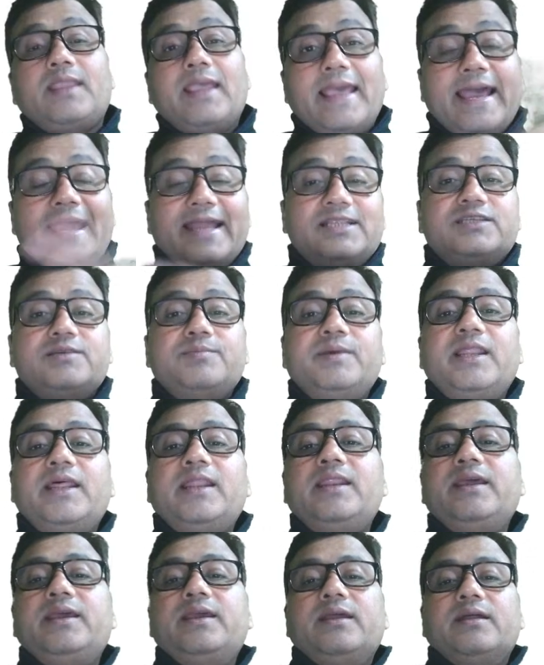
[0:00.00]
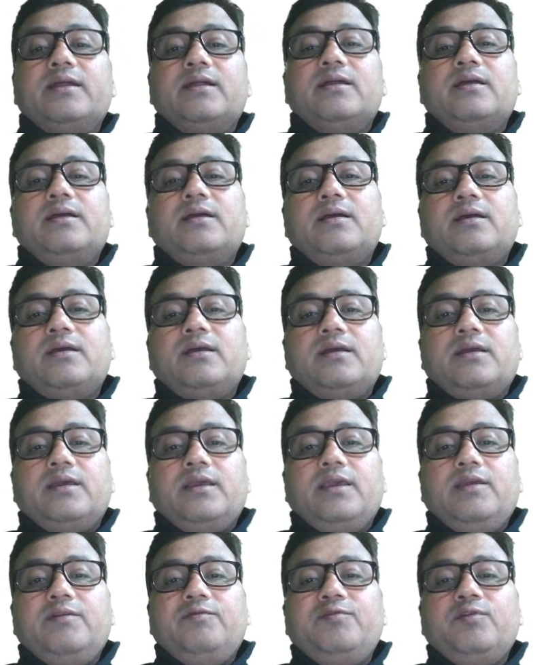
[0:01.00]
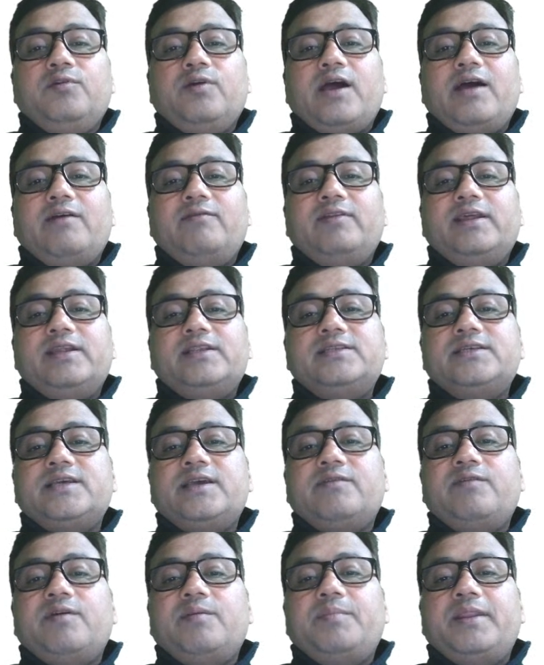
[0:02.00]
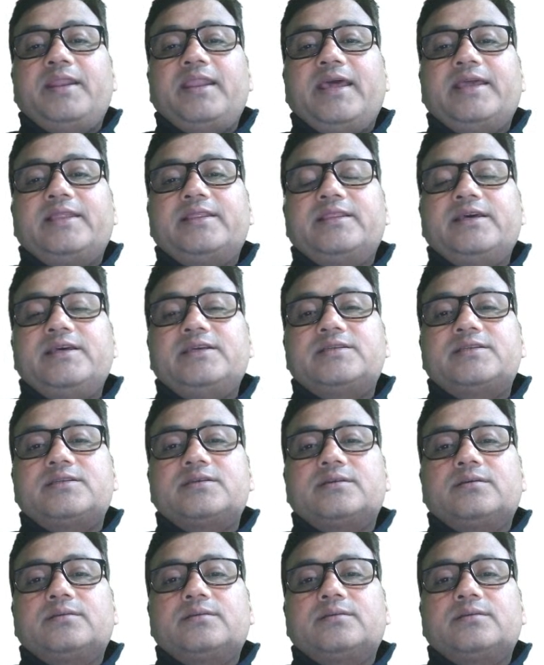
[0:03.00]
And similarly, if you have, let's say, a weapon like this,